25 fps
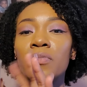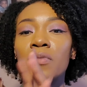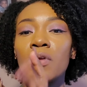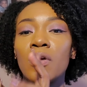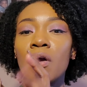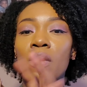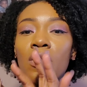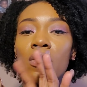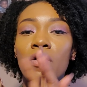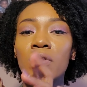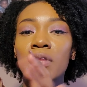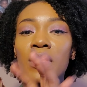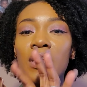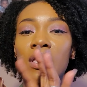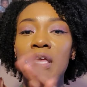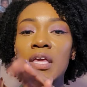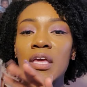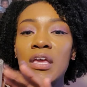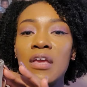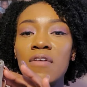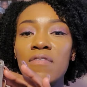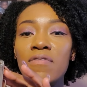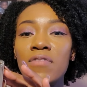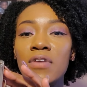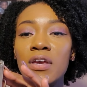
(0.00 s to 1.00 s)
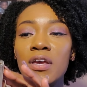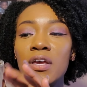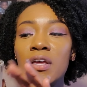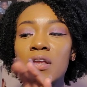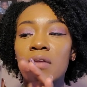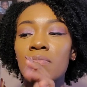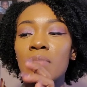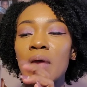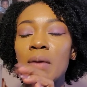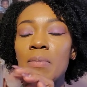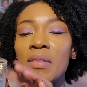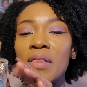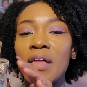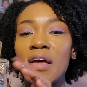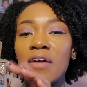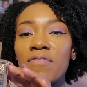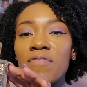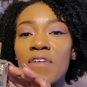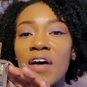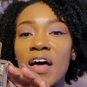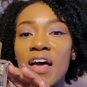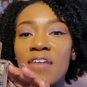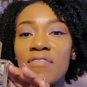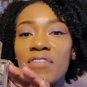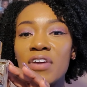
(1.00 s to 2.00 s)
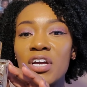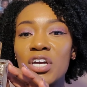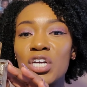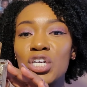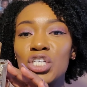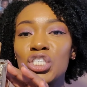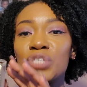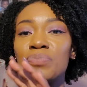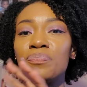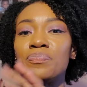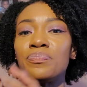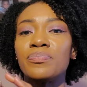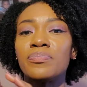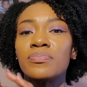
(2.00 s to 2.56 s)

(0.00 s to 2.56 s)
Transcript: early evening, maybe like 5-ish.